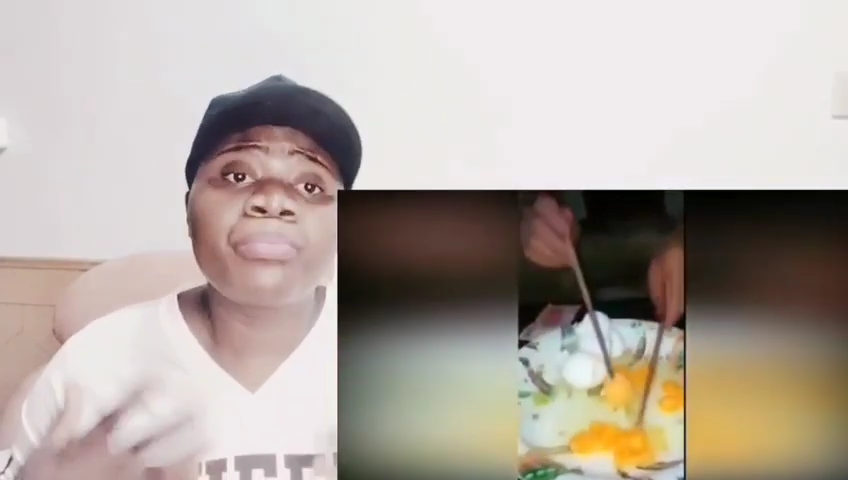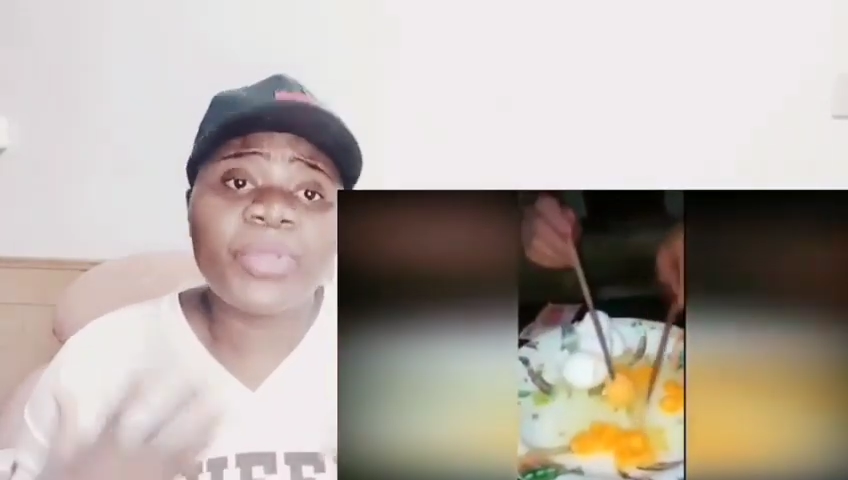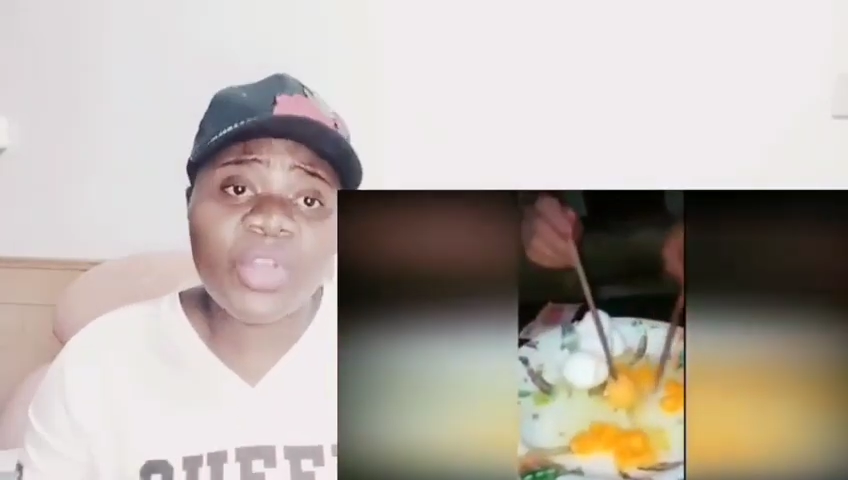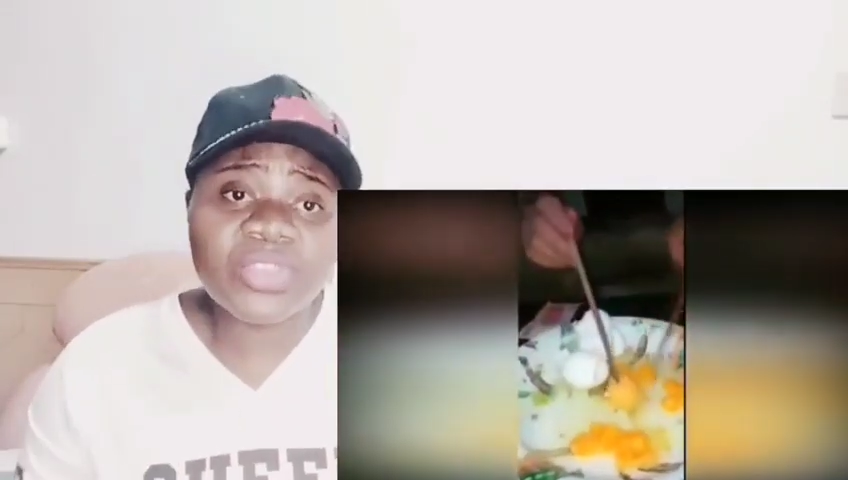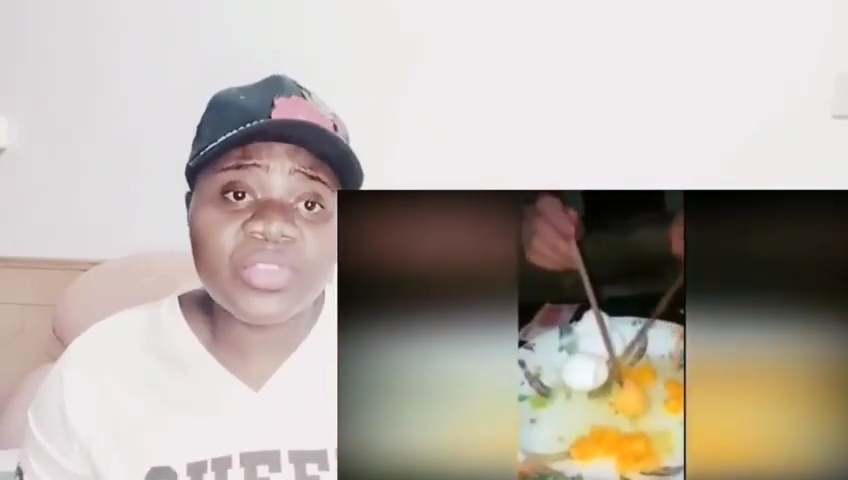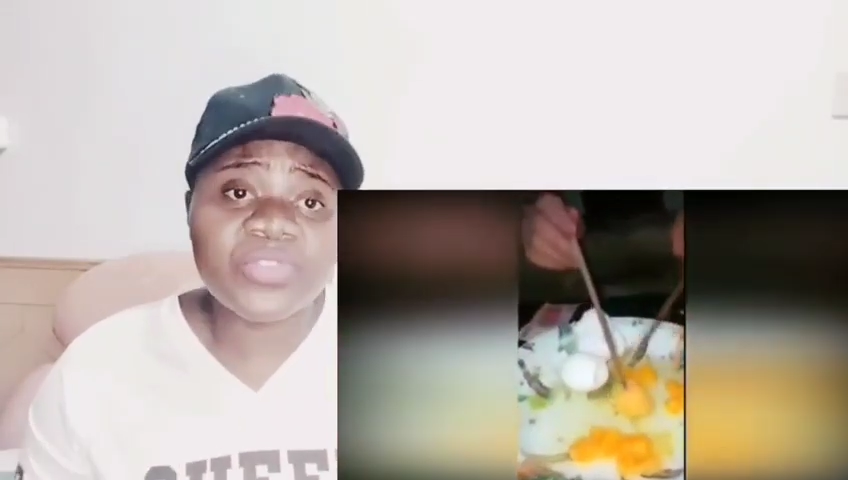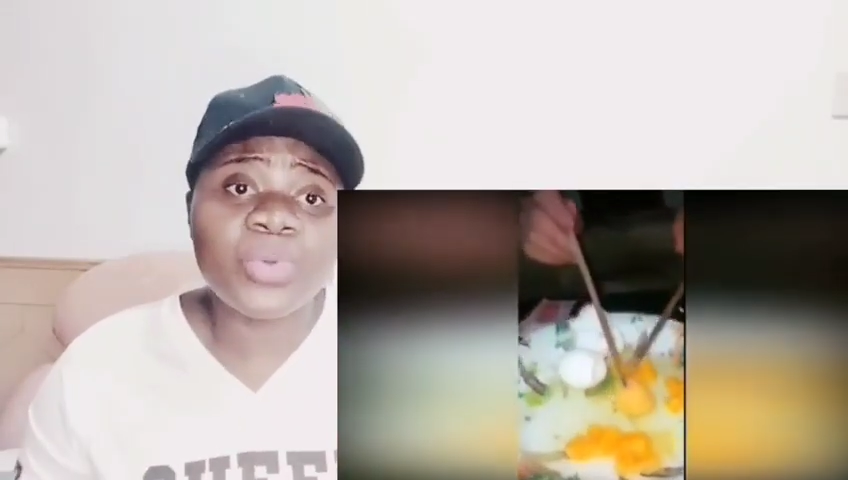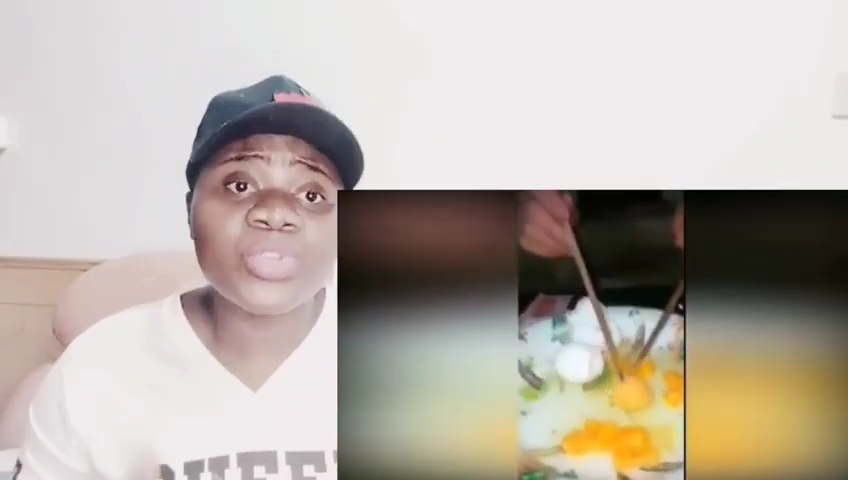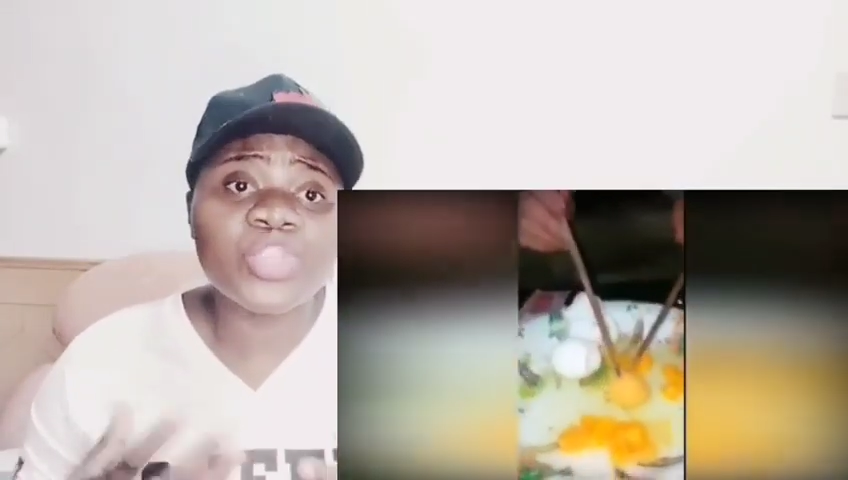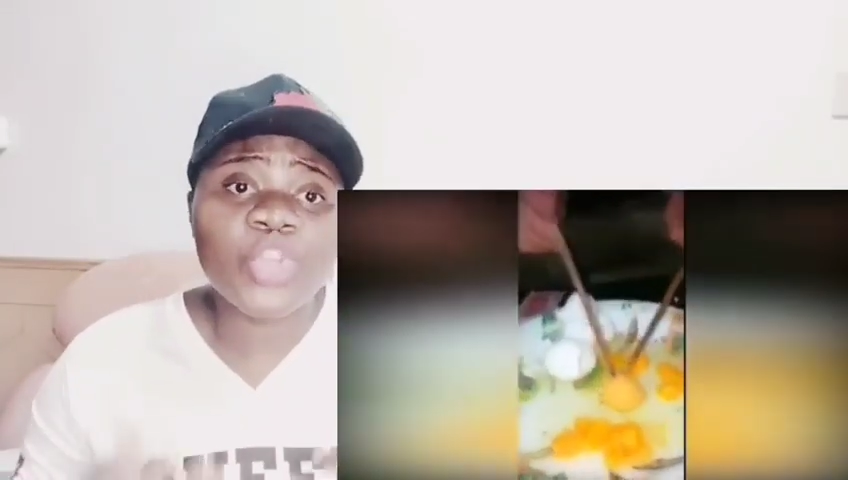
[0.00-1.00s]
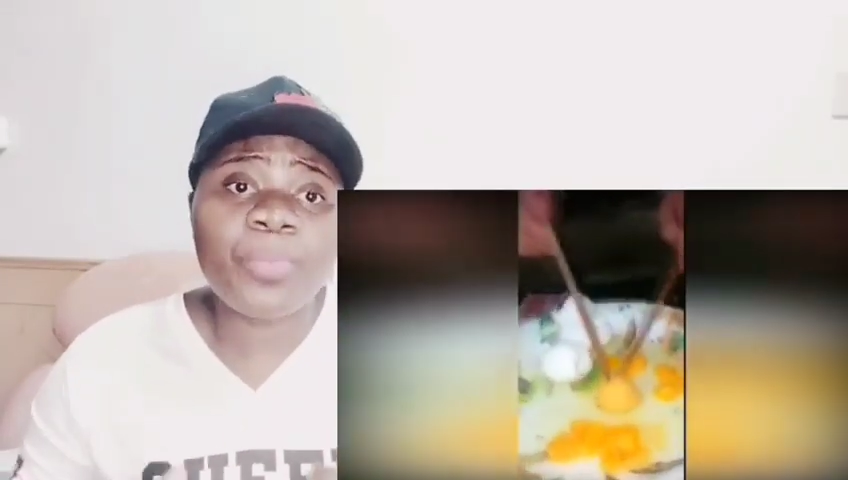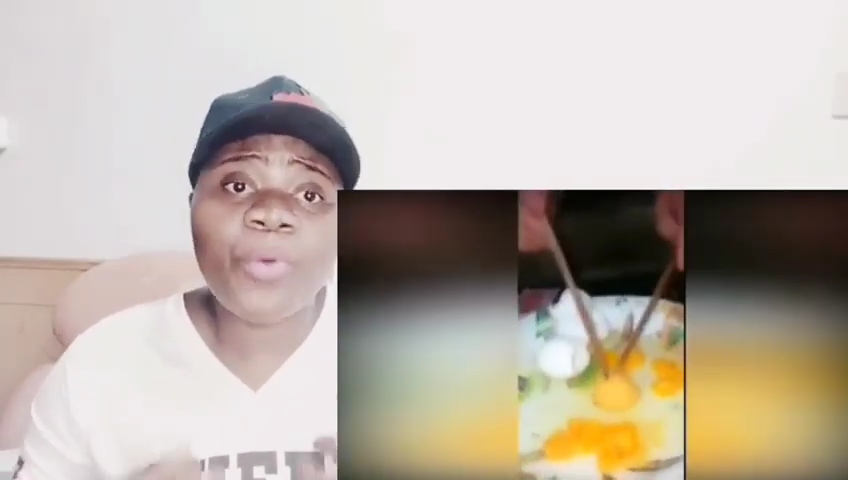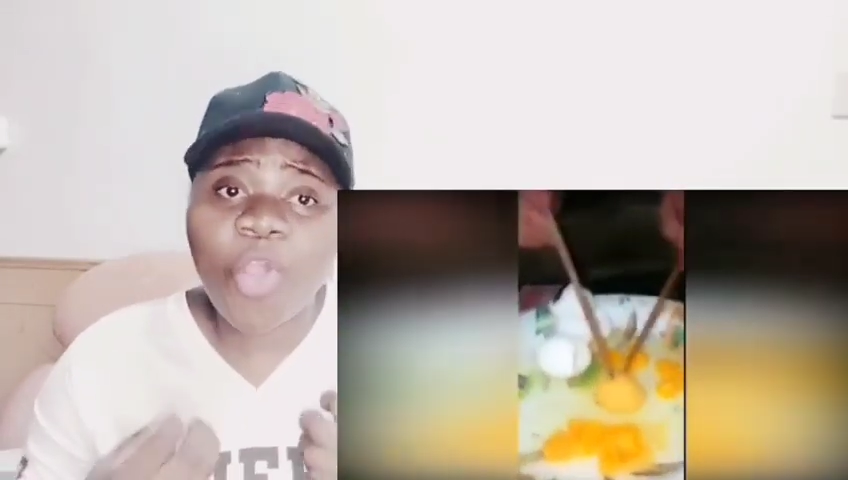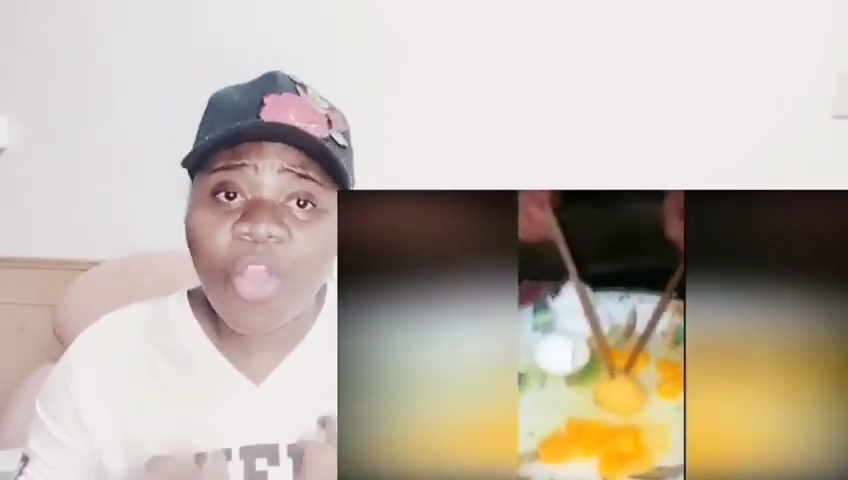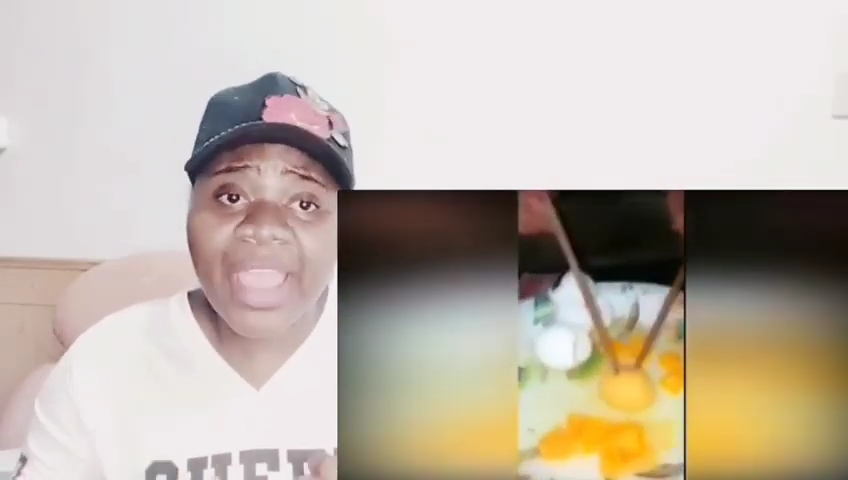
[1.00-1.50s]
Because of so we
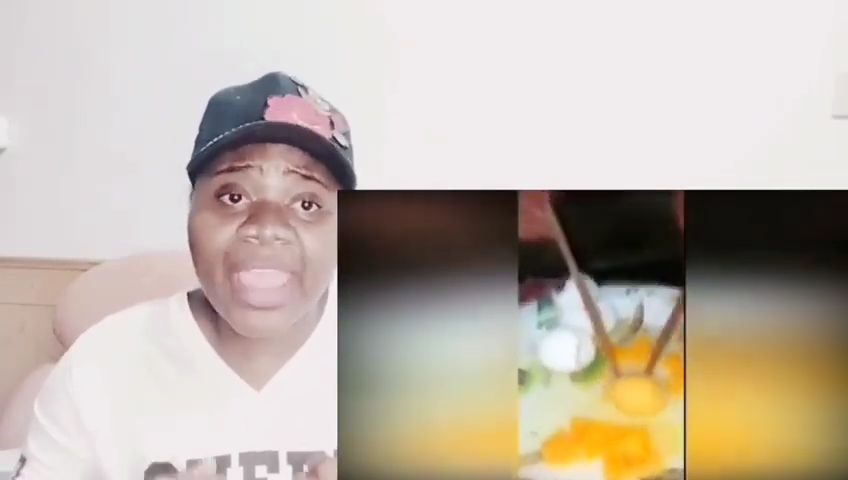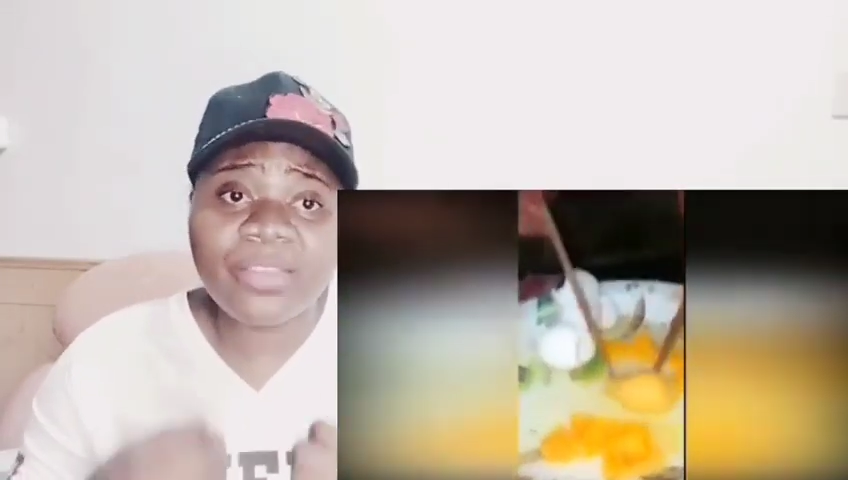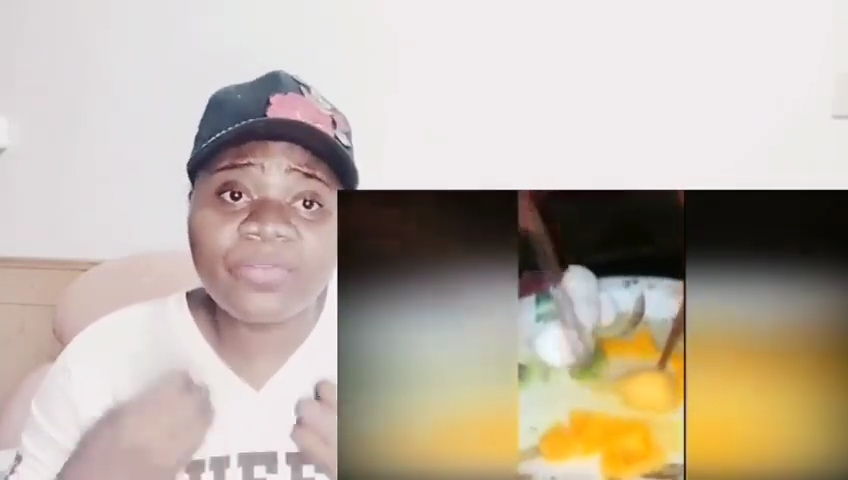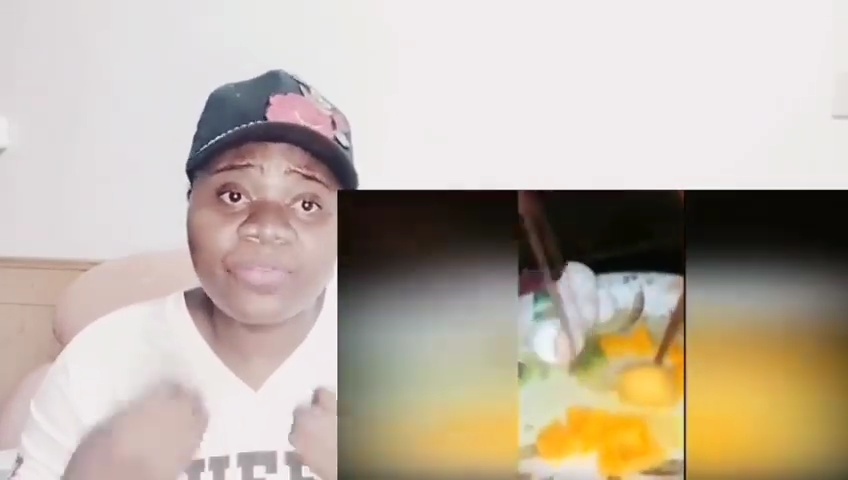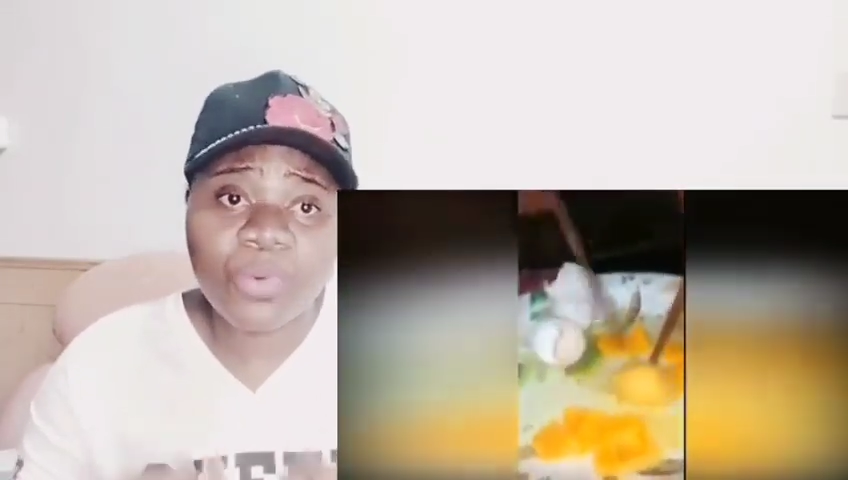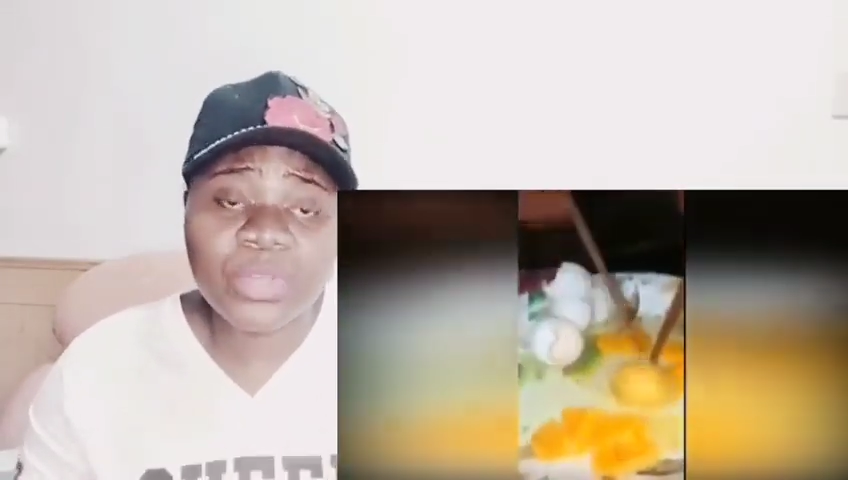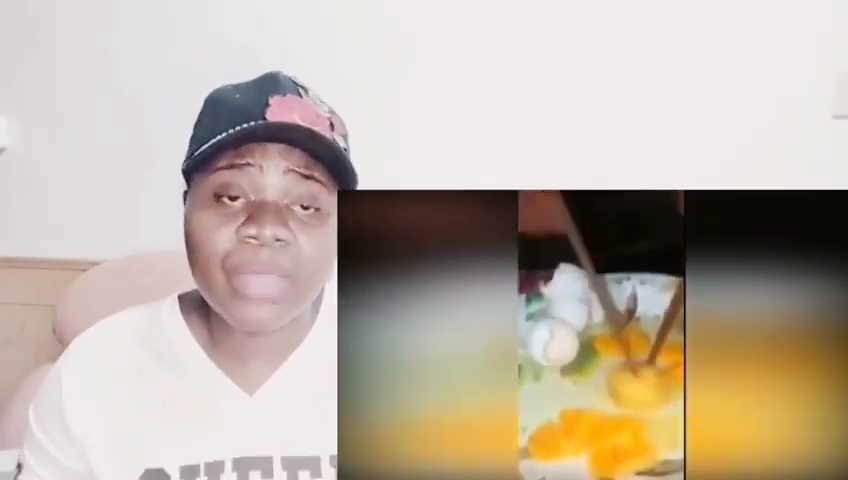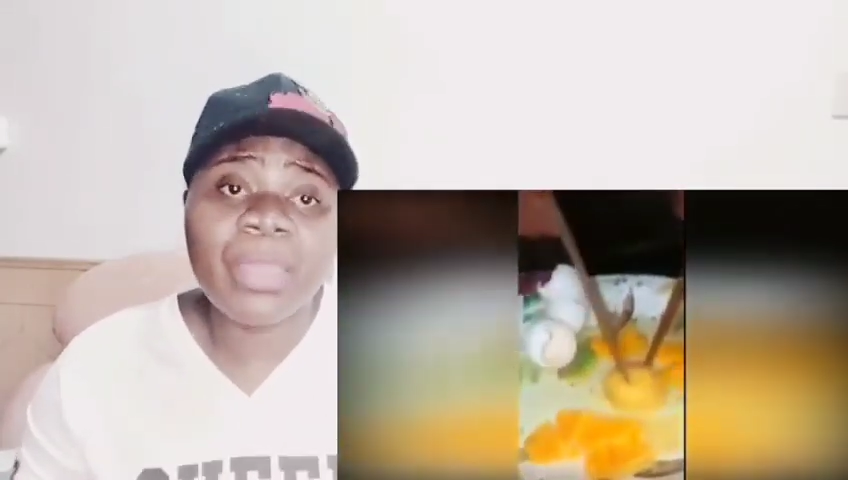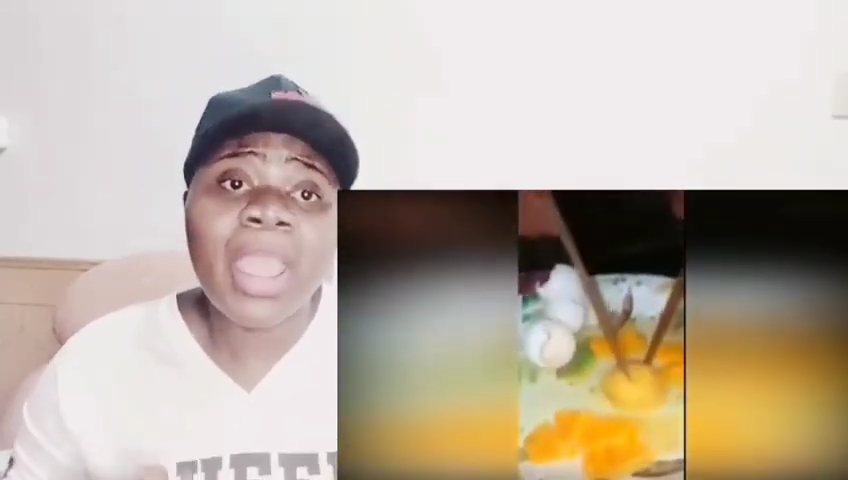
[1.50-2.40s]
chop all kind food them.